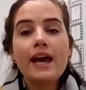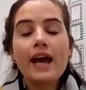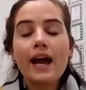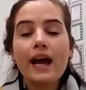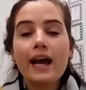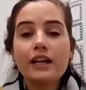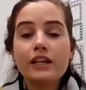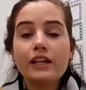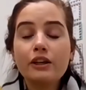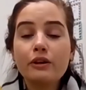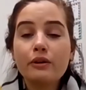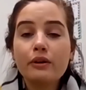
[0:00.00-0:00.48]

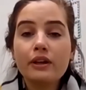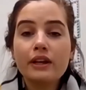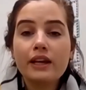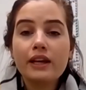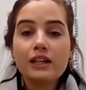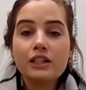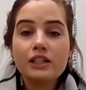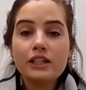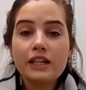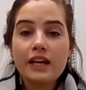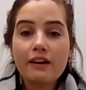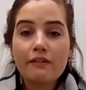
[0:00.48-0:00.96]
and you can
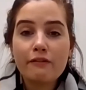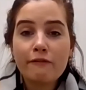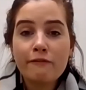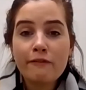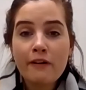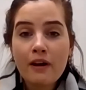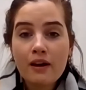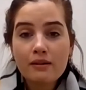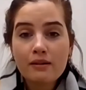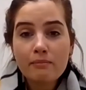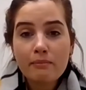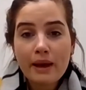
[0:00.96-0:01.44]
actually have
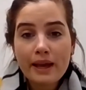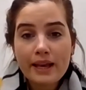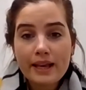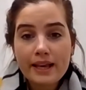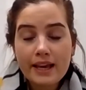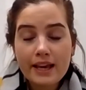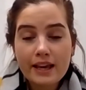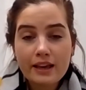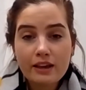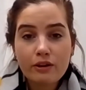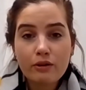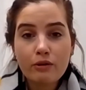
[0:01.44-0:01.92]
fun
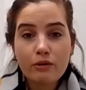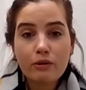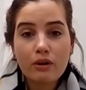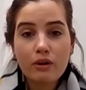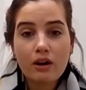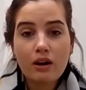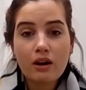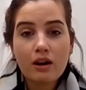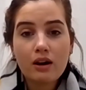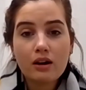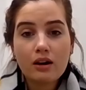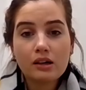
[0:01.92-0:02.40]
making your
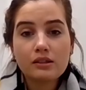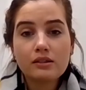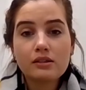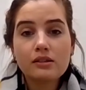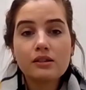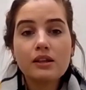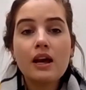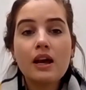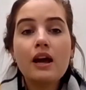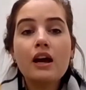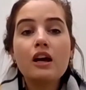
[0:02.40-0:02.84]
cards.